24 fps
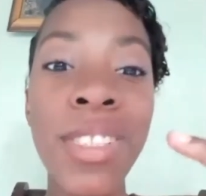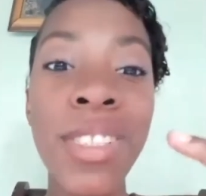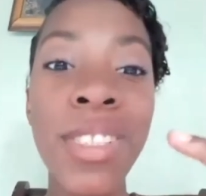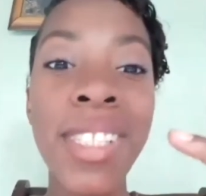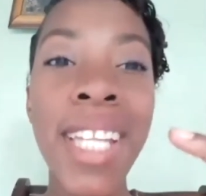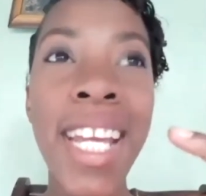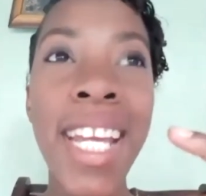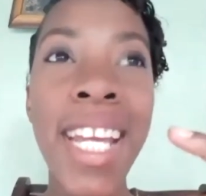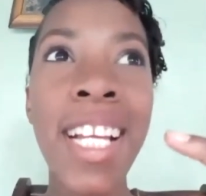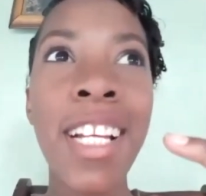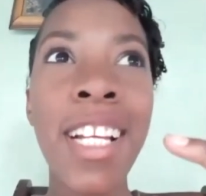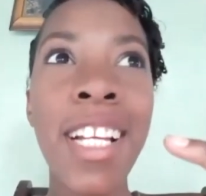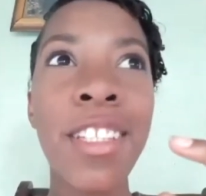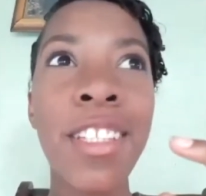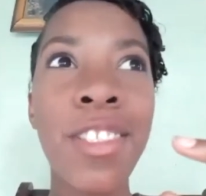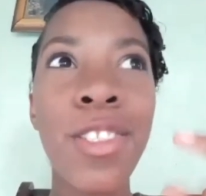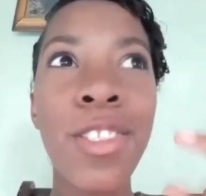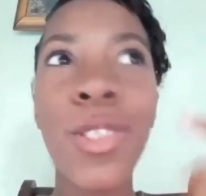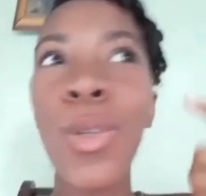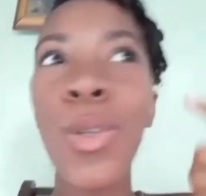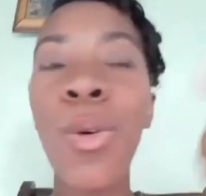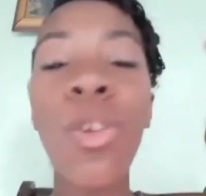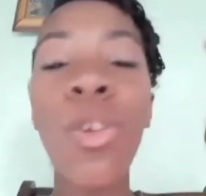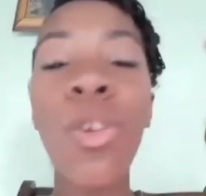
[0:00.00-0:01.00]
It's like
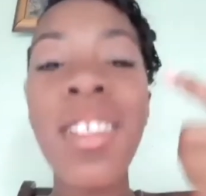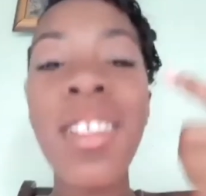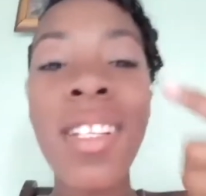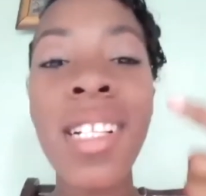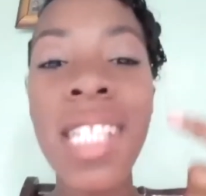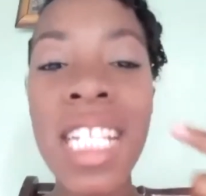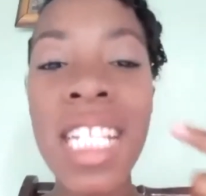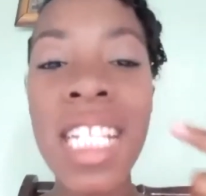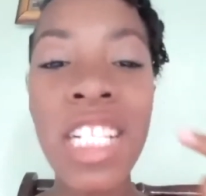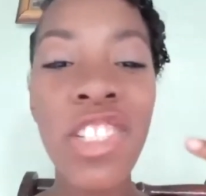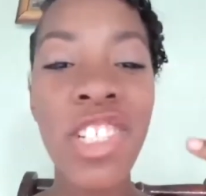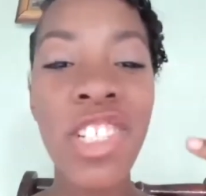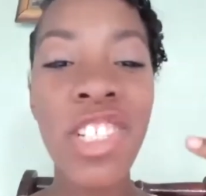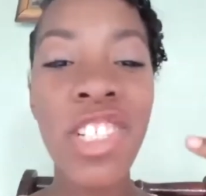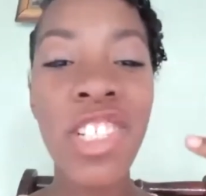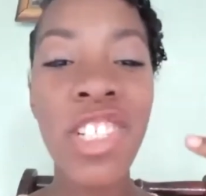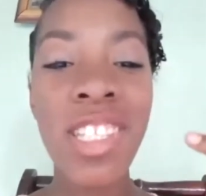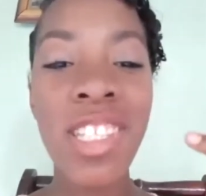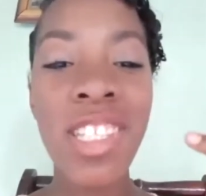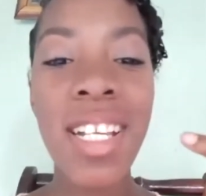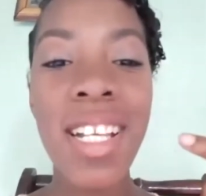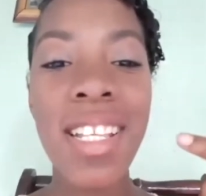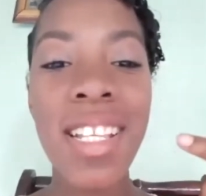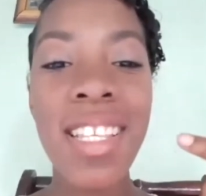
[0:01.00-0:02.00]
school doesn't teach us
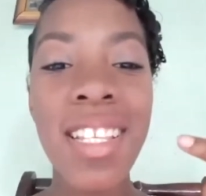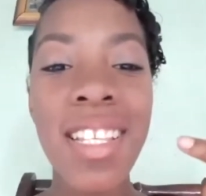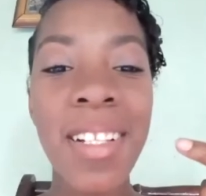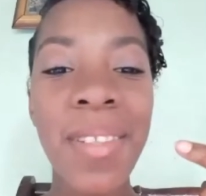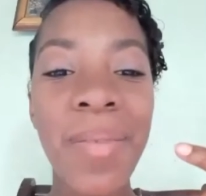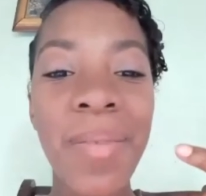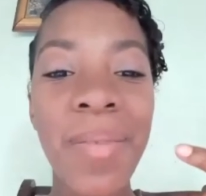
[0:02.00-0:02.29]
this.